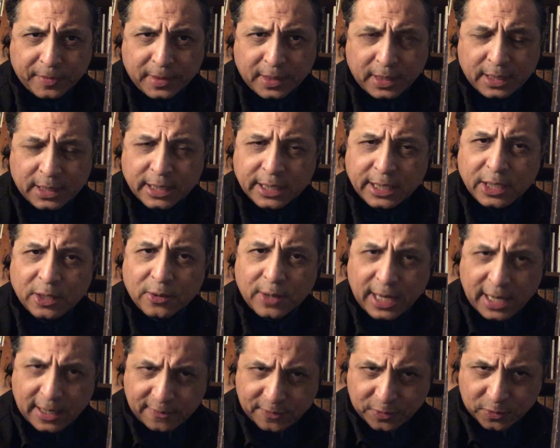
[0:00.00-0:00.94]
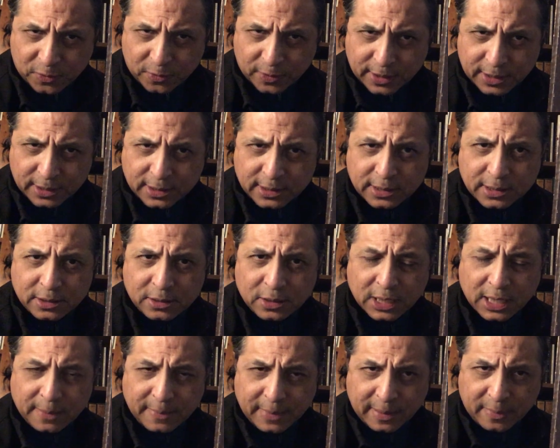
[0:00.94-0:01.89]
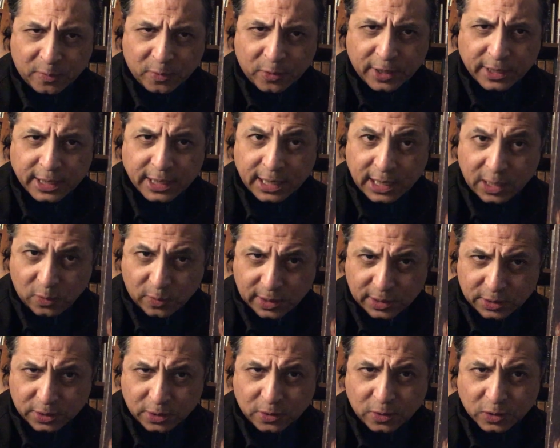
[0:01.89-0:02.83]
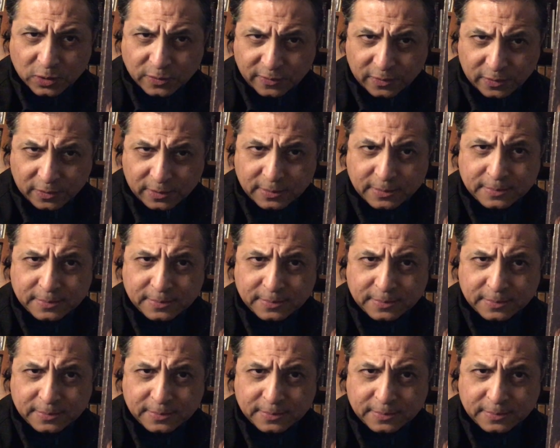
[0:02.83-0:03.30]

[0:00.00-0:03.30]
And a year after it, to commemorate it, he went to Coatesville,